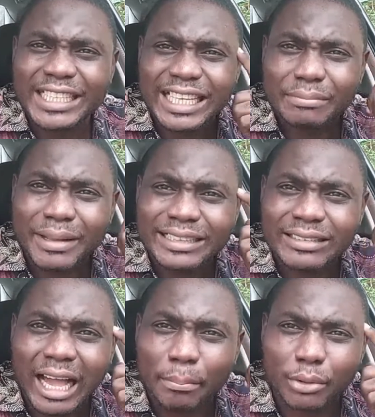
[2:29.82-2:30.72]
i get
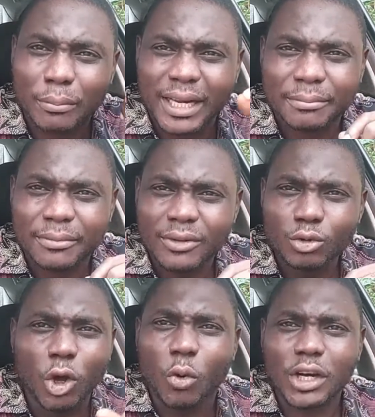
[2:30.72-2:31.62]
mental problem.
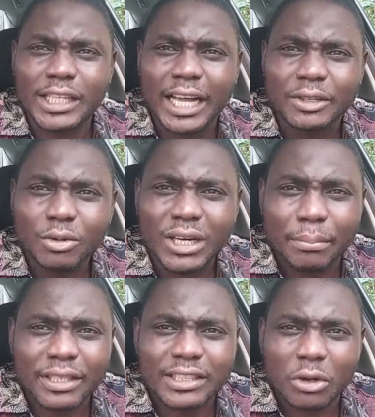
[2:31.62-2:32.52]
No wonder
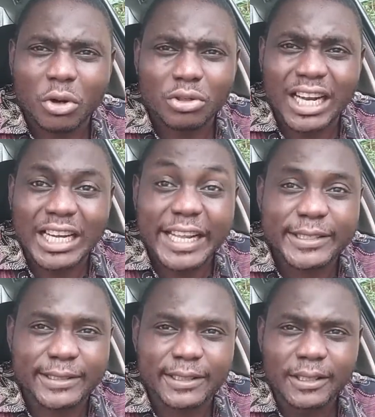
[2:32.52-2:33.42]
when a president call on a
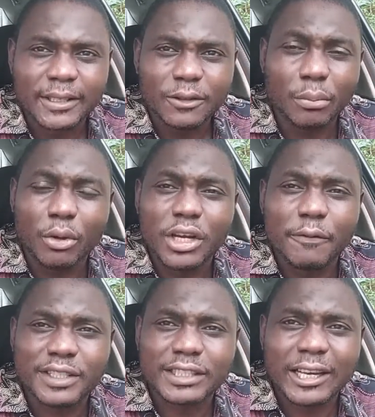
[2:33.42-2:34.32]
lazy. Not be
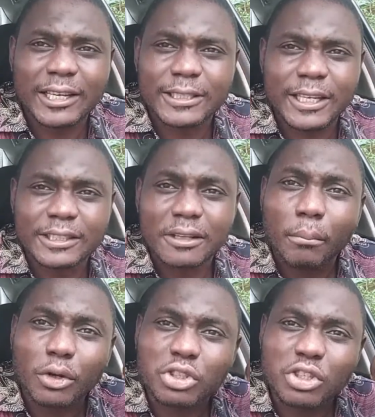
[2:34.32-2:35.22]
only physical
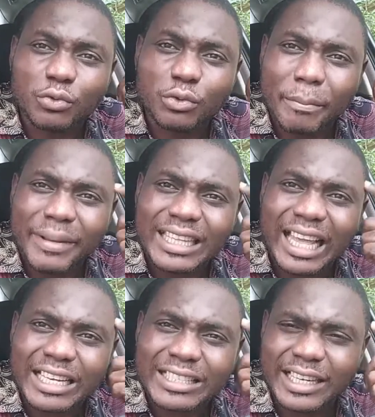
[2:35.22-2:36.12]
laziness, but even
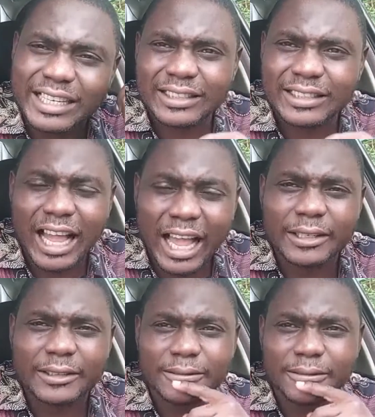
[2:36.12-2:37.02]
mental laziness.
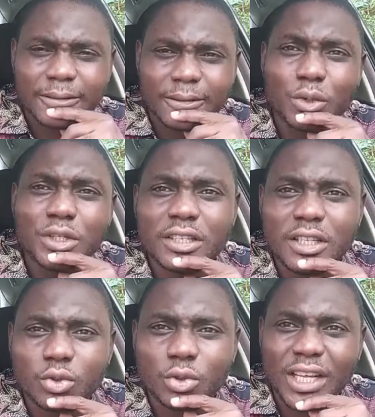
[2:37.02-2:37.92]
Who
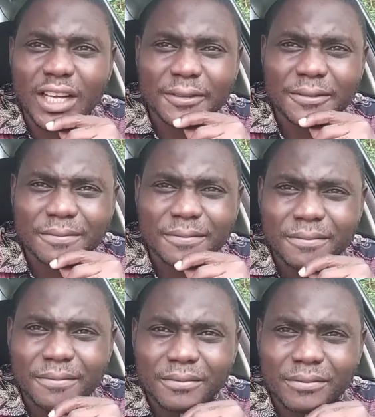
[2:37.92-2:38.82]
did this to?
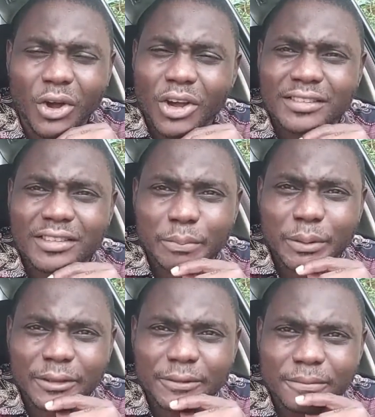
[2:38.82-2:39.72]

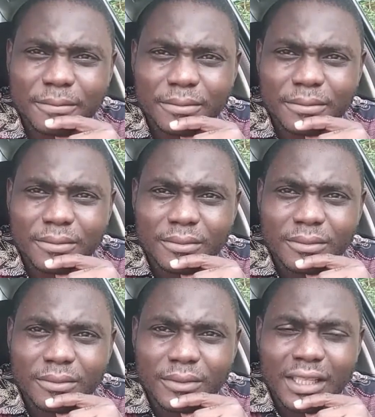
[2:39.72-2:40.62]
Honestly speaking,
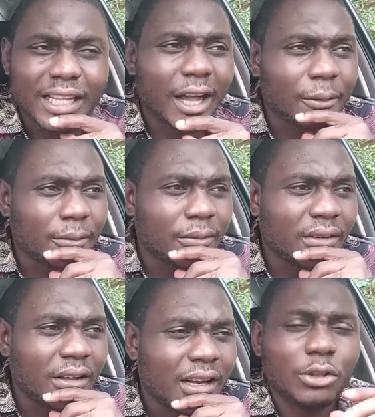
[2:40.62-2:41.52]
now,
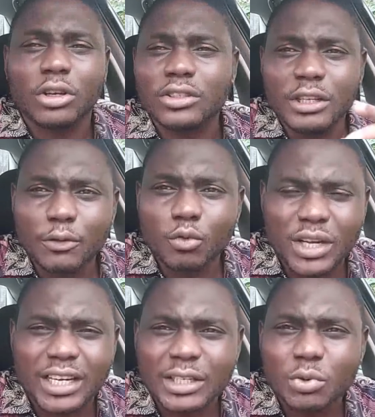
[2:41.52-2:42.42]
let us
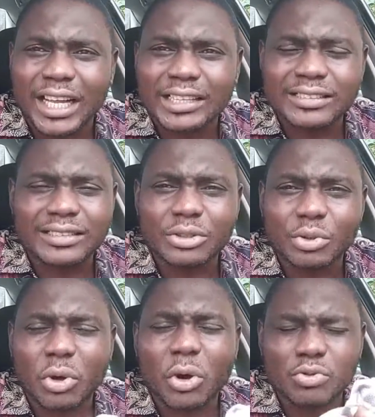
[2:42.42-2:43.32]
even quickly look at this
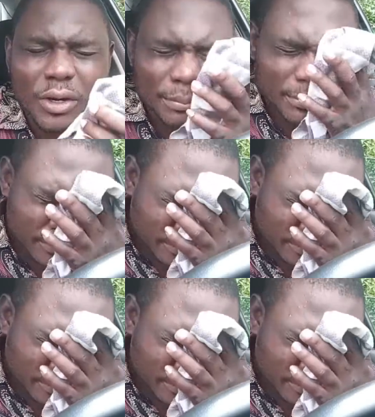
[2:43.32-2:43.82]
thing you called.